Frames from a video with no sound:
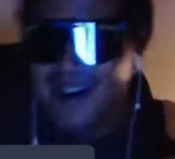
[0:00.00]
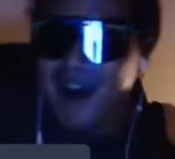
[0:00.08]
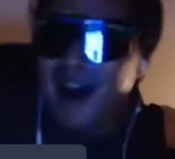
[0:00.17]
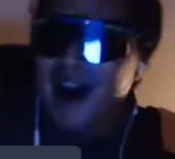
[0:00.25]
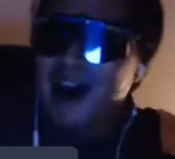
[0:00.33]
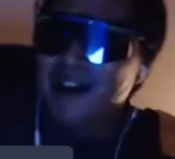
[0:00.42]

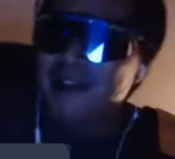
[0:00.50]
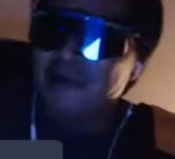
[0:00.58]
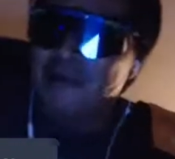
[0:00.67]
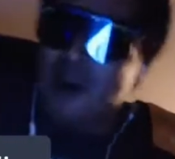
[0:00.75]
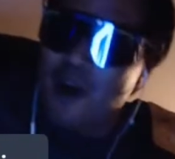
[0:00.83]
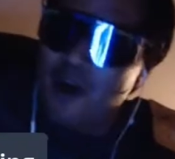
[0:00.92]
I am
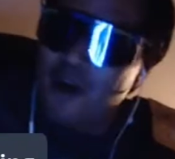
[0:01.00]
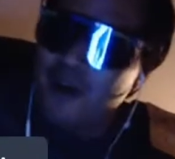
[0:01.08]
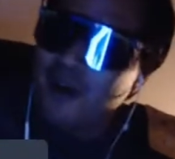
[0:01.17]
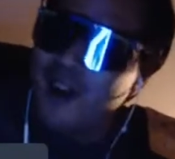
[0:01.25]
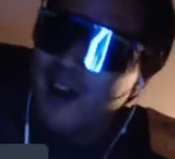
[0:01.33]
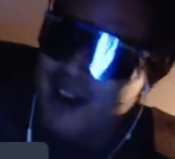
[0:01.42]
cold
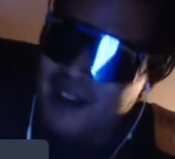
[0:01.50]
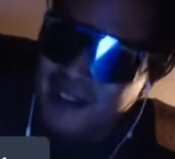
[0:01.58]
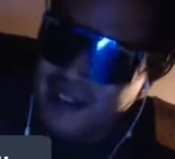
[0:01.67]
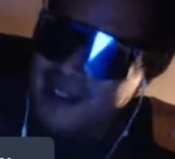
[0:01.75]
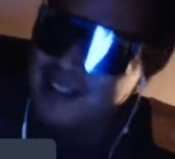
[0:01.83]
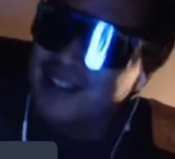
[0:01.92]
like
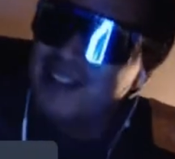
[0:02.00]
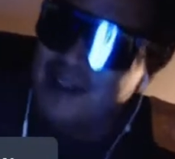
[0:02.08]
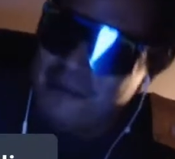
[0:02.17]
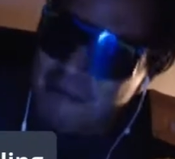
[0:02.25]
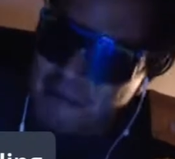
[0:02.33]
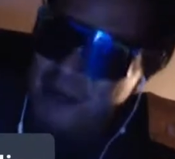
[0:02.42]

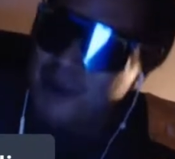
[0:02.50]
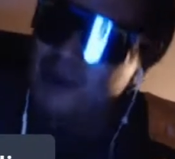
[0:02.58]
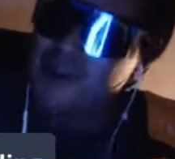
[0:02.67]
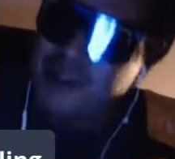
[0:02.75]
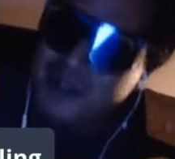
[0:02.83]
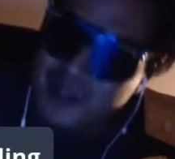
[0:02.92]
December
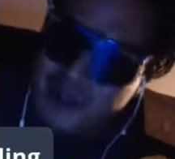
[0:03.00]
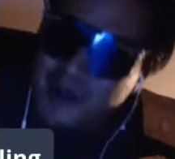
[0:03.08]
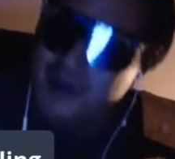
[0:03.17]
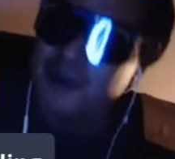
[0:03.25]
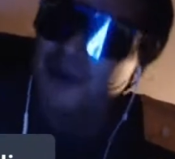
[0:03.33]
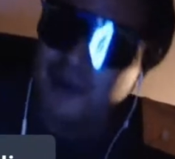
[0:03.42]

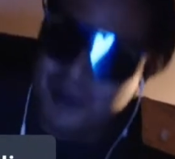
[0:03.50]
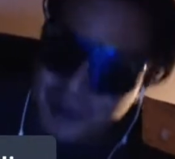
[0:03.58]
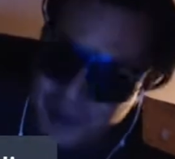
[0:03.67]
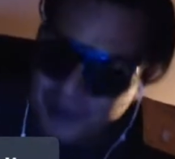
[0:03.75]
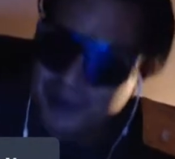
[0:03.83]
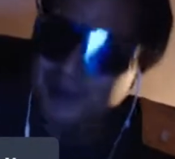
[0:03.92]

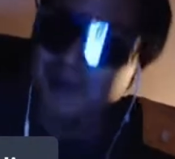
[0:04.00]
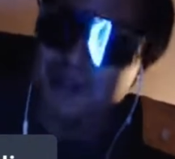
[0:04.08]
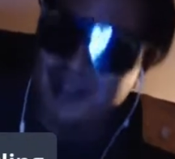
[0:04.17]
snow.